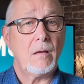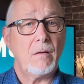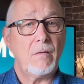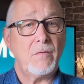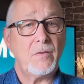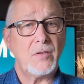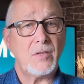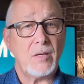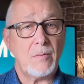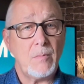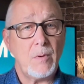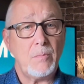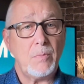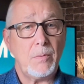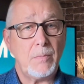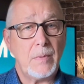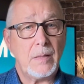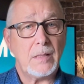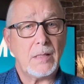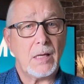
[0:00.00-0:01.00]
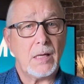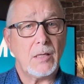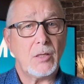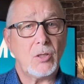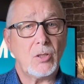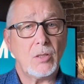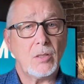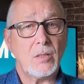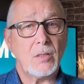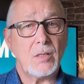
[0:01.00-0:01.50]
For some
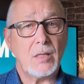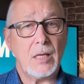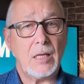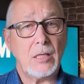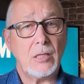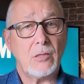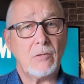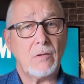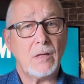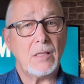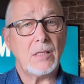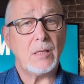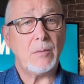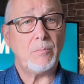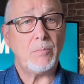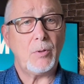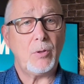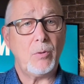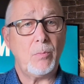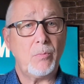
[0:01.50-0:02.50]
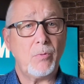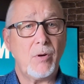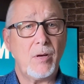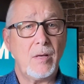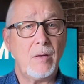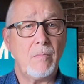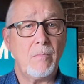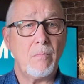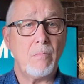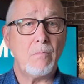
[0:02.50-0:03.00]
implementations, the integrated
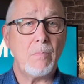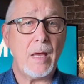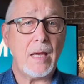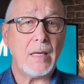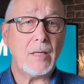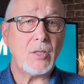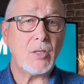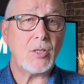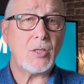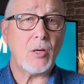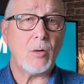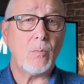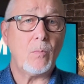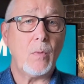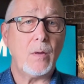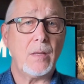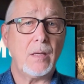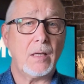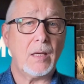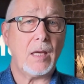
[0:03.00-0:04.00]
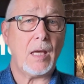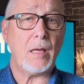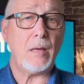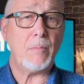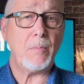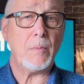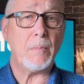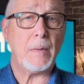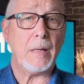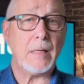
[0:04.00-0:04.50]
blueprint may stop when the
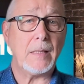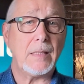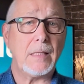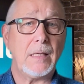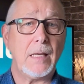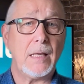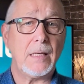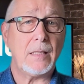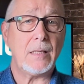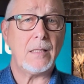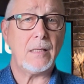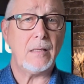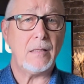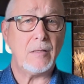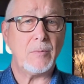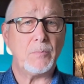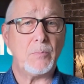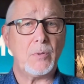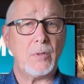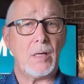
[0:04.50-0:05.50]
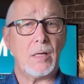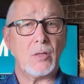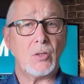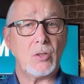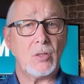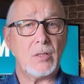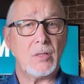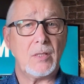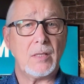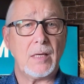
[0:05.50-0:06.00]
capability enters
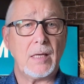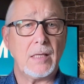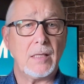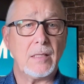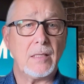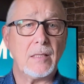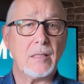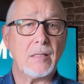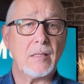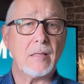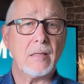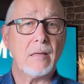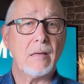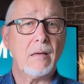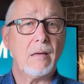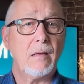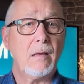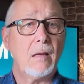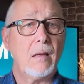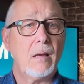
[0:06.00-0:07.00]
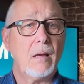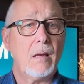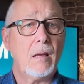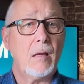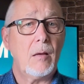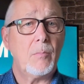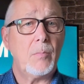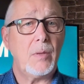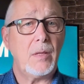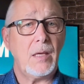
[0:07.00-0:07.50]
production status,
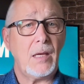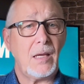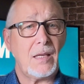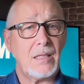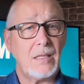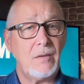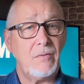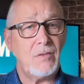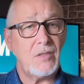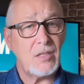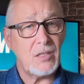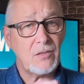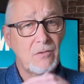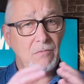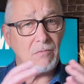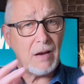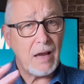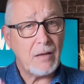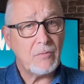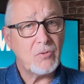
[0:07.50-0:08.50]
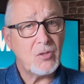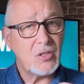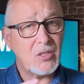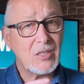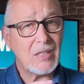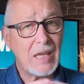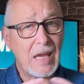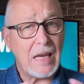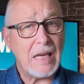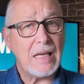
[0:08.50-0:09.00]
but the activities around
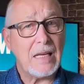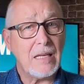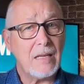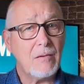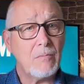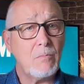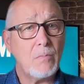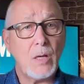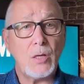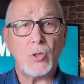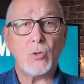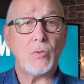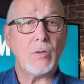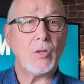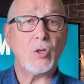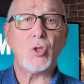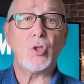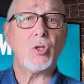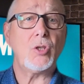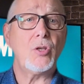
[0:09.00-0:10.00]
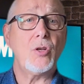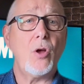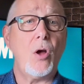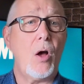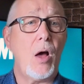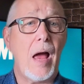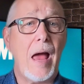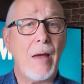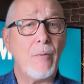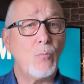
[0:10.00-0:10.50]
scaling and measuring should
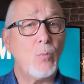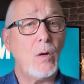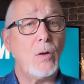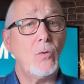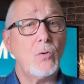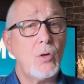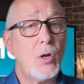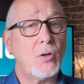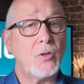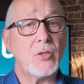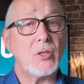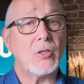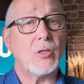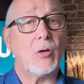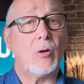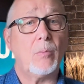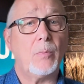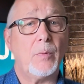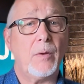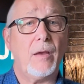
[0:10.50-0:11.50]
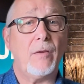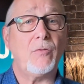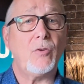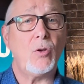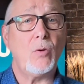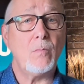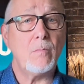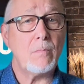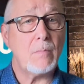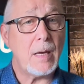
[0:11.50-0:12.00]
not and will not stop if
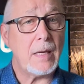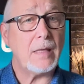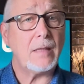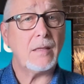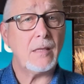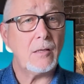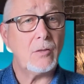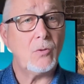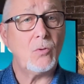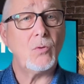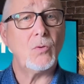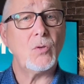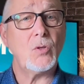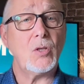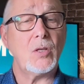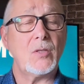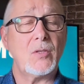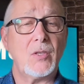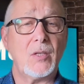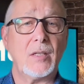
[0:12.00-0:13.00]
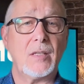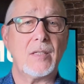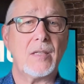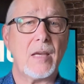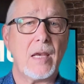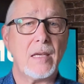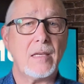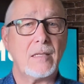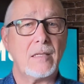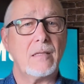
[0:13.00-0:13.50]
you make the launch a
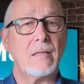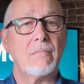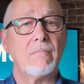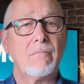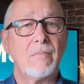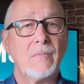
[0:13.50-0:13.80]
success.